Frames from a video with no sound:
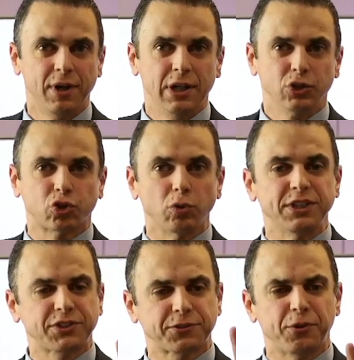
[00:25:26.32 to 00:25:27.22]
So
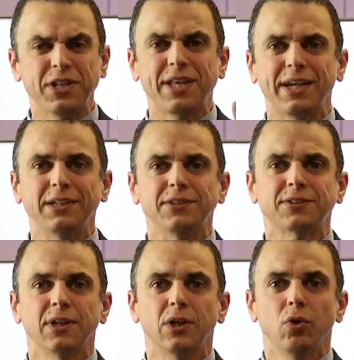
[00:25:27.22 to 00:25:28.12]
these 3
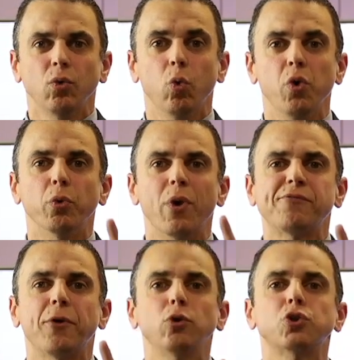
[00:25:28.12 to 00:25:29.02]
days will
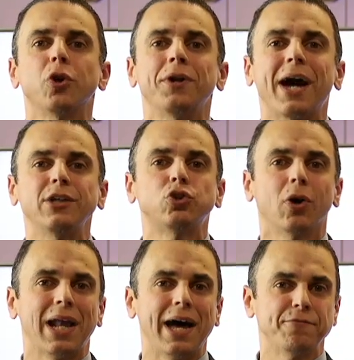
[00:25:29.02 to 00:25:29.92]
revolutionize your
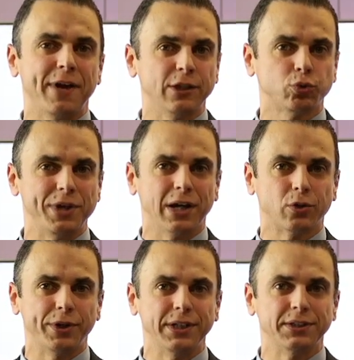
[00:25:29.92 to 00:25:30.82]
life as we
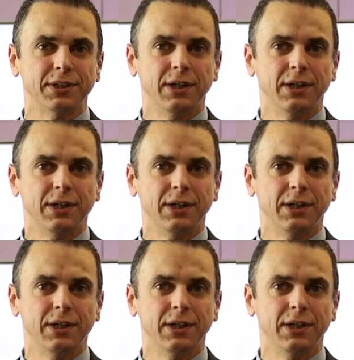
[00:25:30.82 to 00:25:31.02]
agreed.